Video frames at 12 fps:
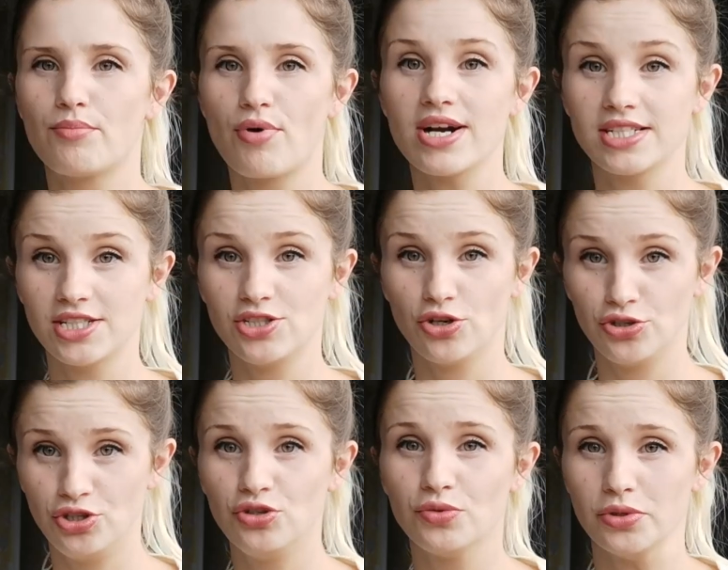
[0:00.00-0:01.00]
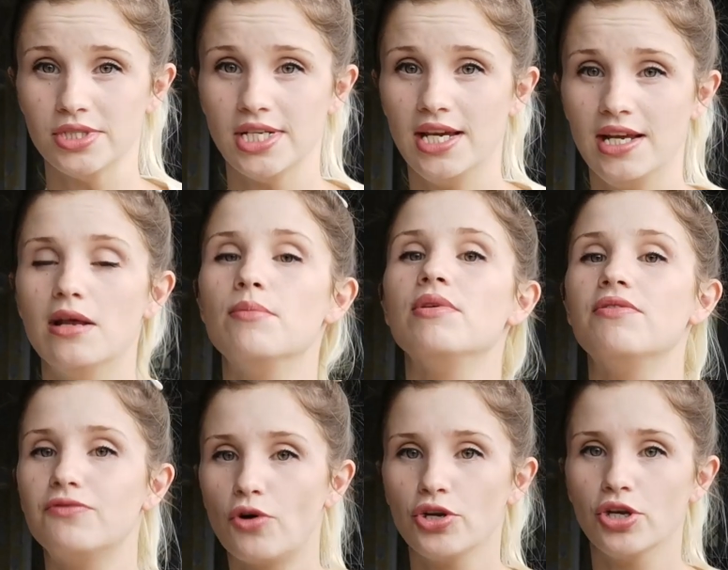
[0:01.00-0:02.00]
Practice your new routine
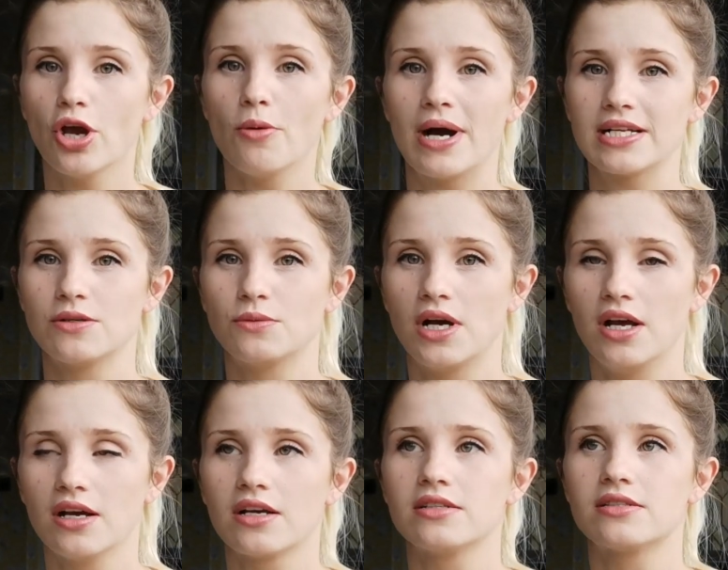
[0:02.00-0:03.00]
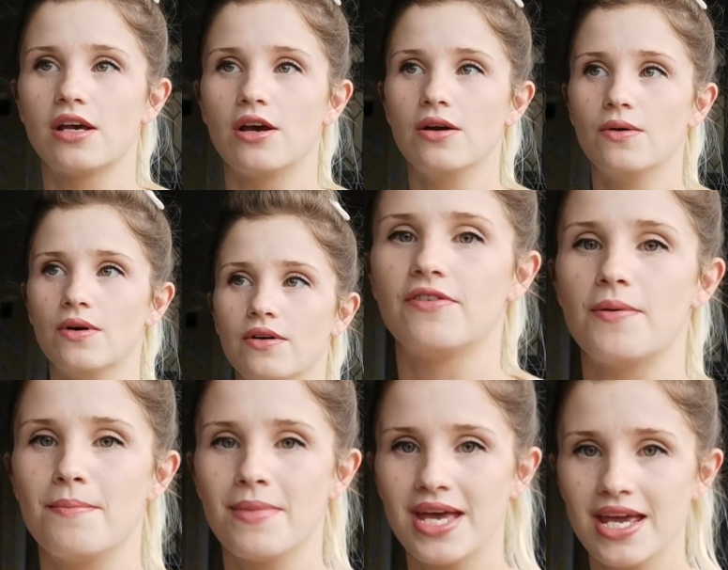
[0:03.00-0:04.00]
before you go back to work. So for
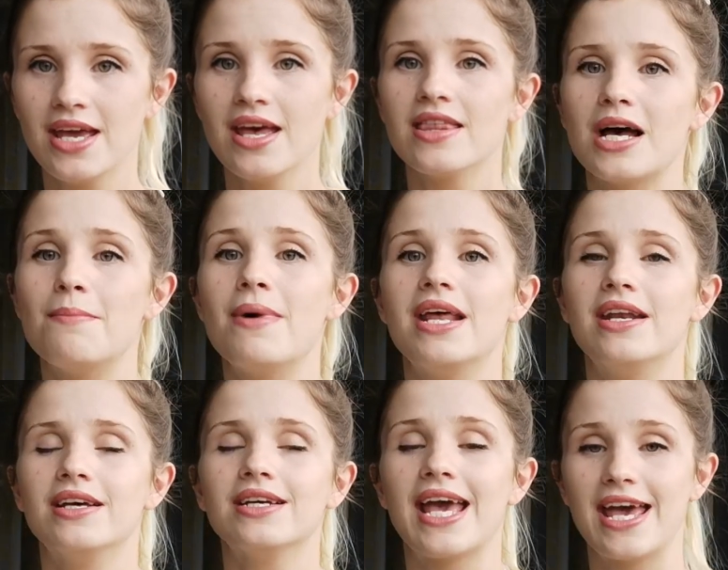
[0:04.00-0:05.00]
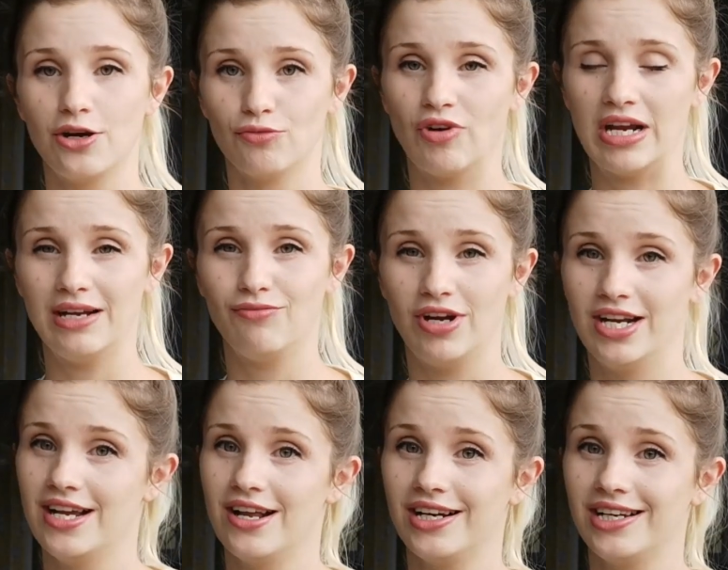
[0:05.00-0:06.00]
me, that meant getting up really,
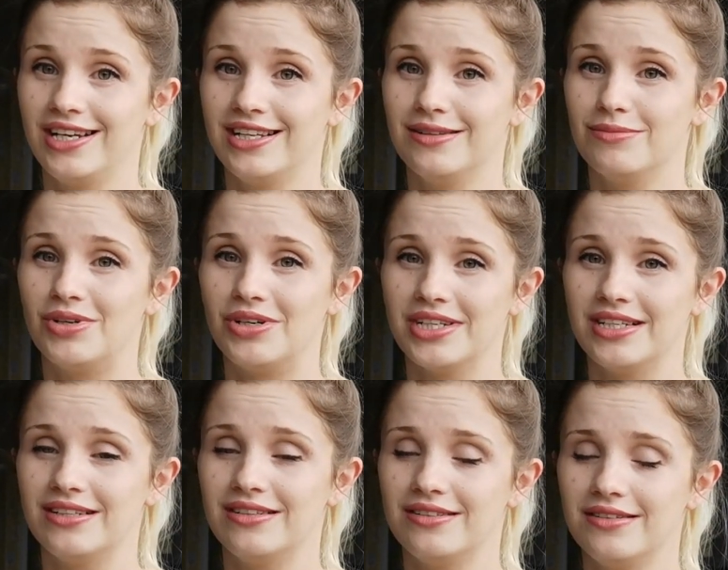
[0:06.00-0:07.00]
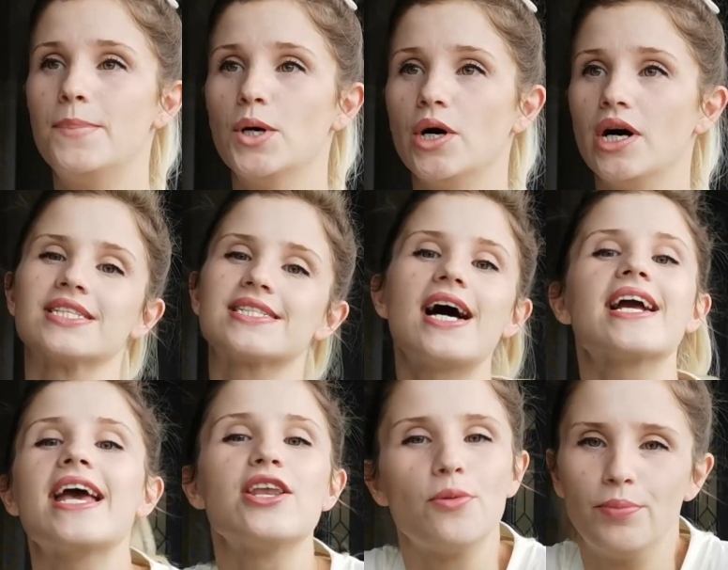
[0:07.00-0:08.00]
really early in the morning. But start
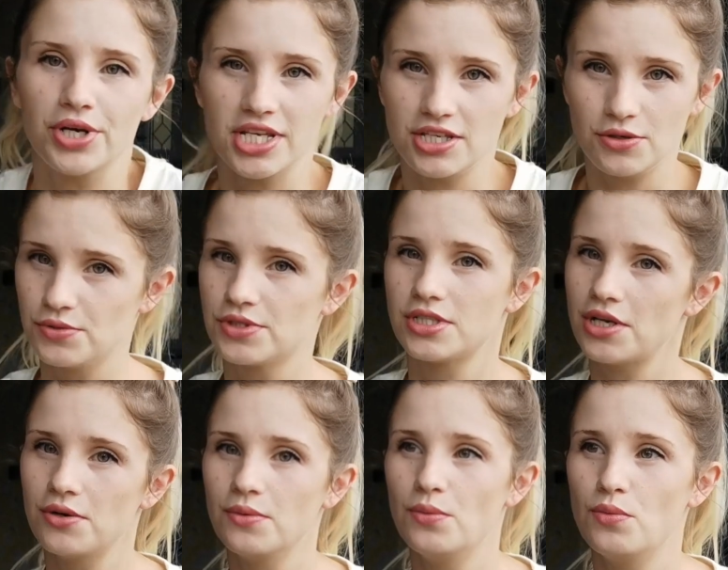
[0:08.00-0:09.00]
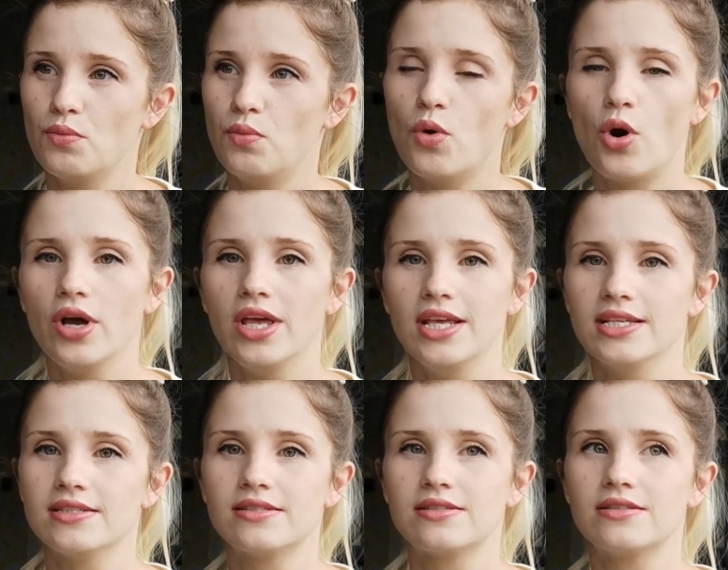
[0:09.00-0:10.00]
getting your body used to what
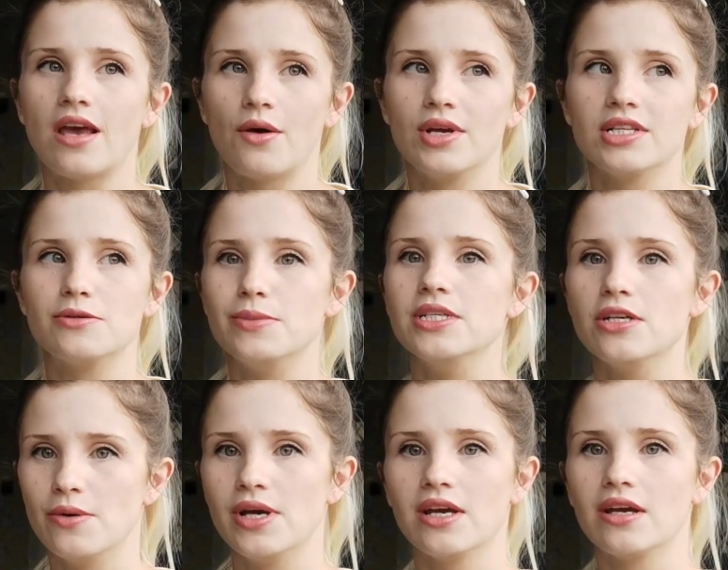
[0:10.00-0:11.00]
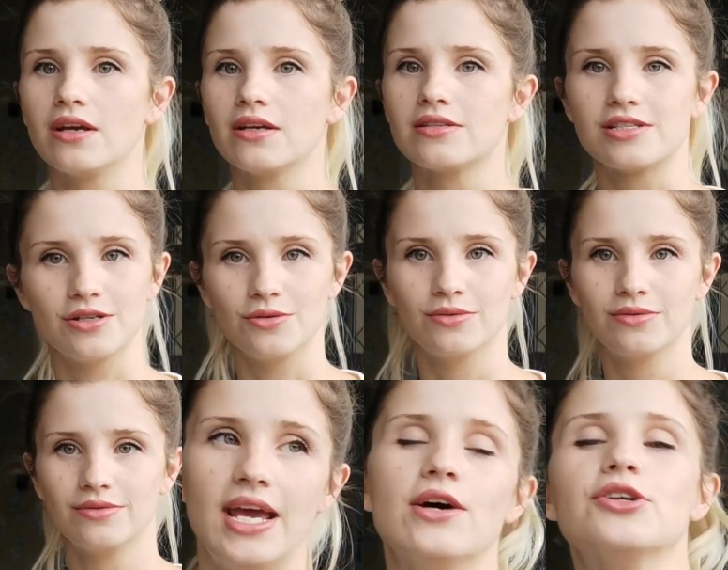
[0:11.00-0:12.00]
it's going to be doing
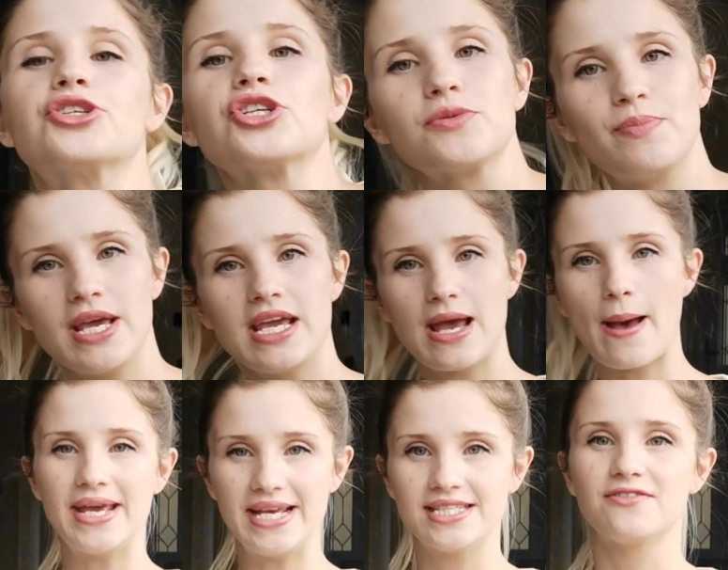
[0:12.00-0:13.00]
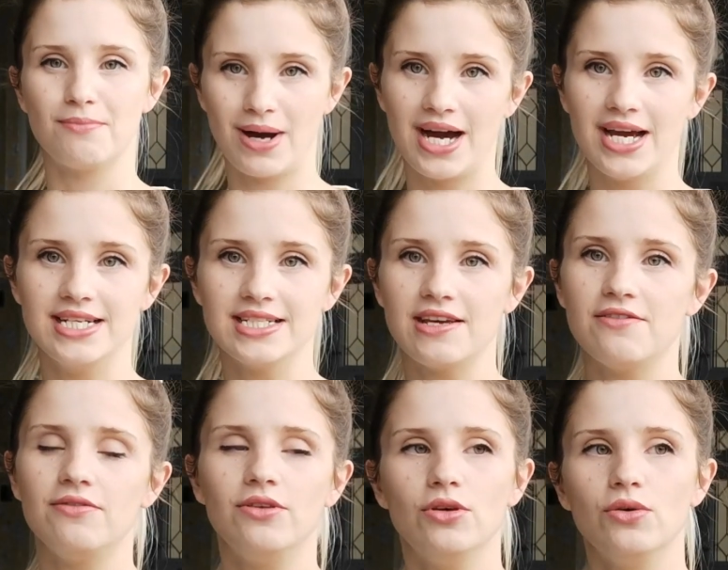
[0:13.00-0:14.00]
soon. It'll just be peace of mind
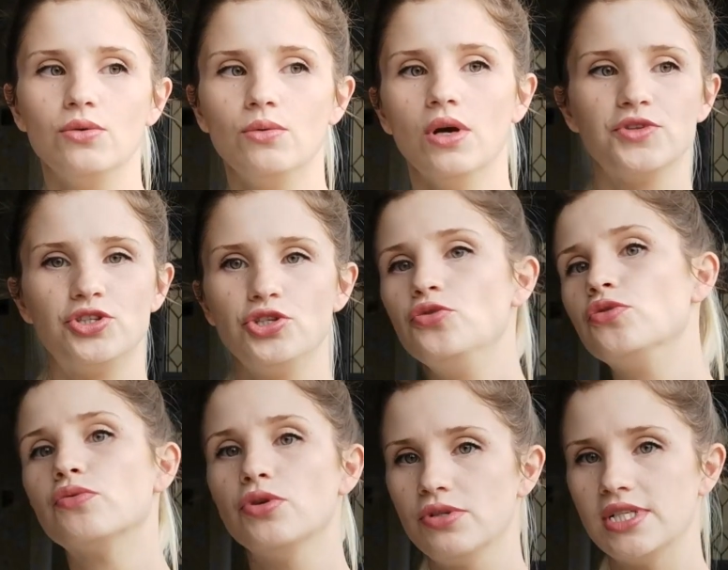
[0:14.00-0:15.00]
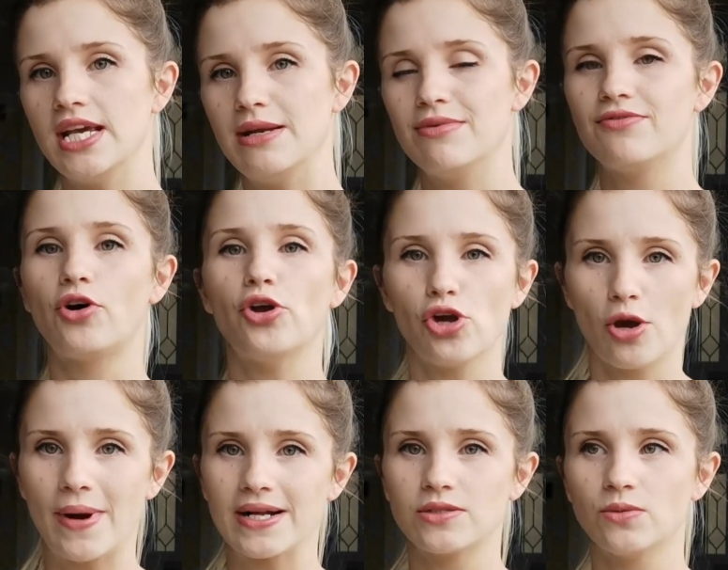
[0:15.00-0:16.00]
if you do the routine before you go
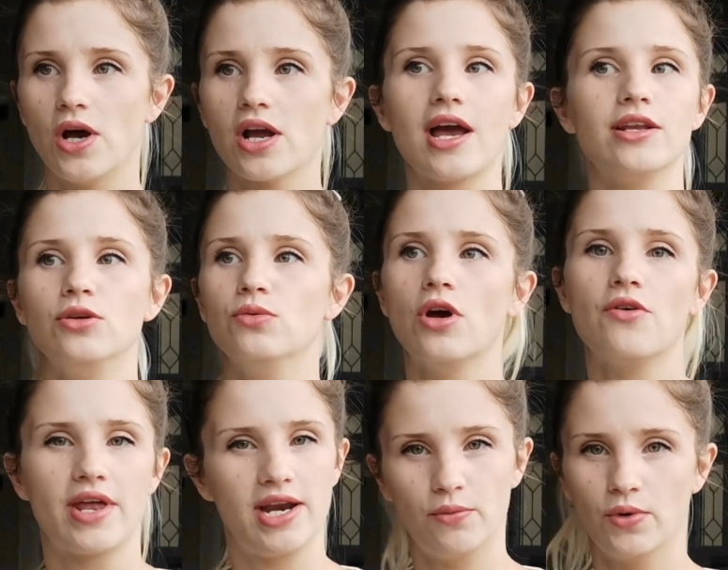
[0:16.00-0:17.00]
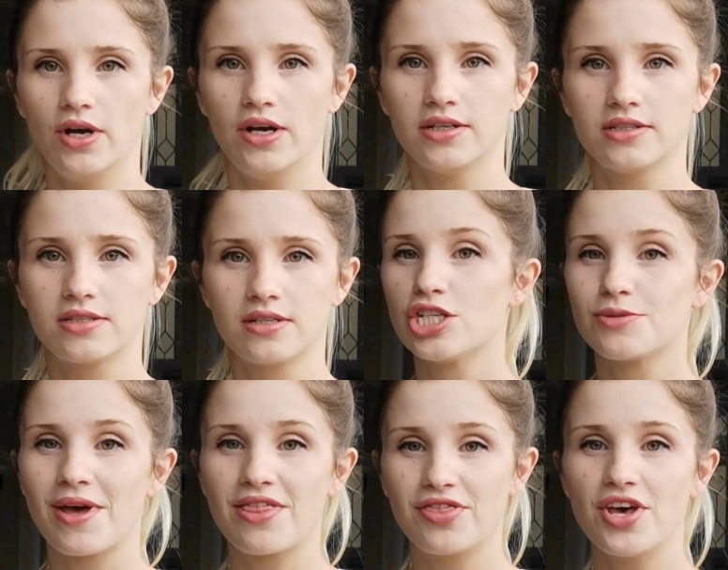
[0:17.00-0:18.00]
back to work and you know that it works. So
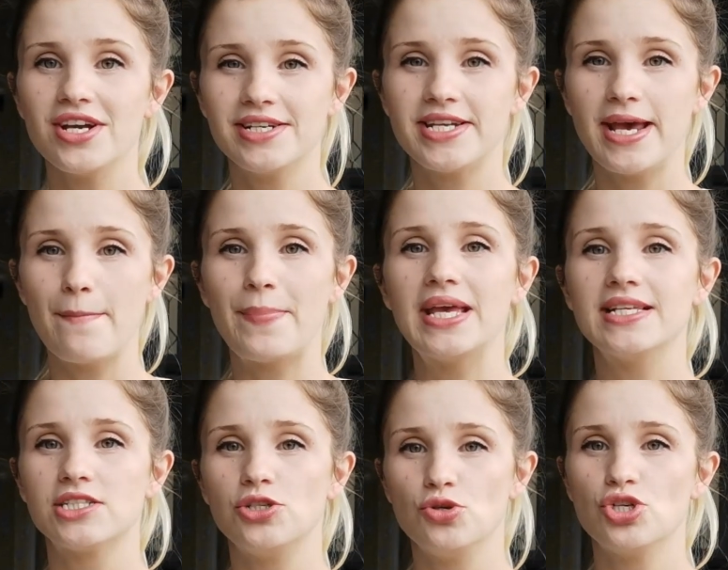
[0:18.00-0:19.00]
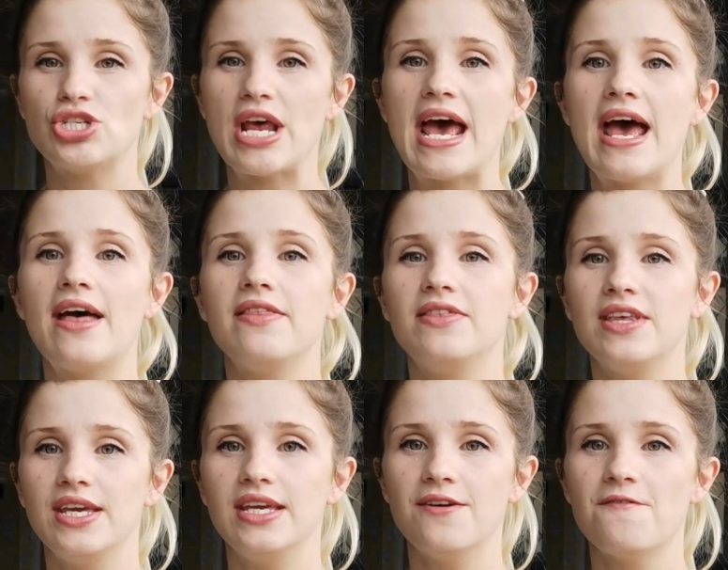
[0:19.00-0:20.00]
my third tip is to share
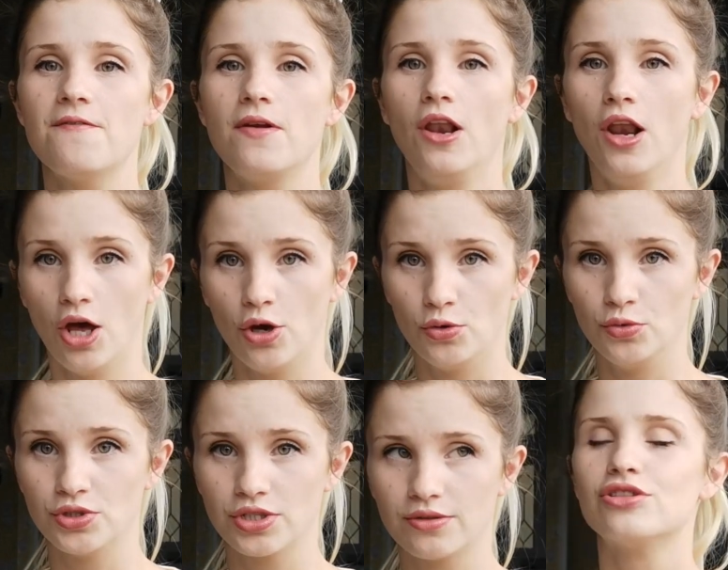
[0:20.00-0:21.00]
the load.